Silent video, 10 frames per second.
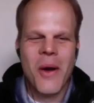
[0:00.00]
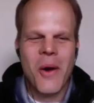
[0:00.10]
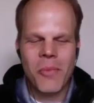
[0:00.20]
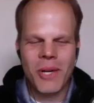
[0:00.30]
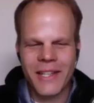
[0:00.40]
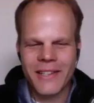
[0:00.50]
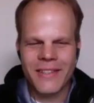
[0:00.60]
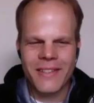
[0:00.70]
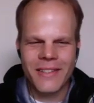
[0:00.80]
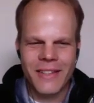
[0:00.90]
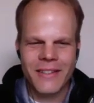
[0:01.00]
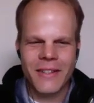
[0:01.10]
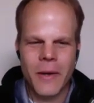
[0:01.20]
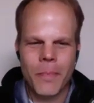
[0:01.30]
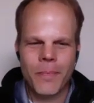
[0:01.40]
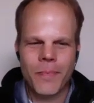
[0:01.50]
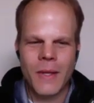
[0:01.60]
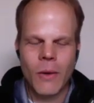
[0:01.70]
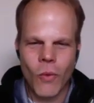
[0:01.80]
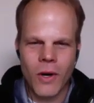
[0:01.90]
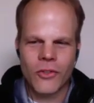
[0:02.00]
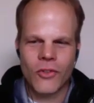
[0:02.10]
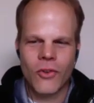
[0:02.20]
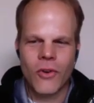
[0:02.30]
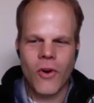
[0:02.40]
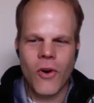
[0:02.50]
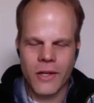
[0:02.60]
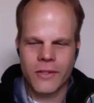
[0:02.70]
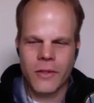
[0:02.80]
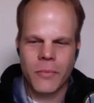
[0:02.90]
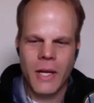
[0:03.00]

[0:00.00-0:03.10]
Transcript: But it works awesome.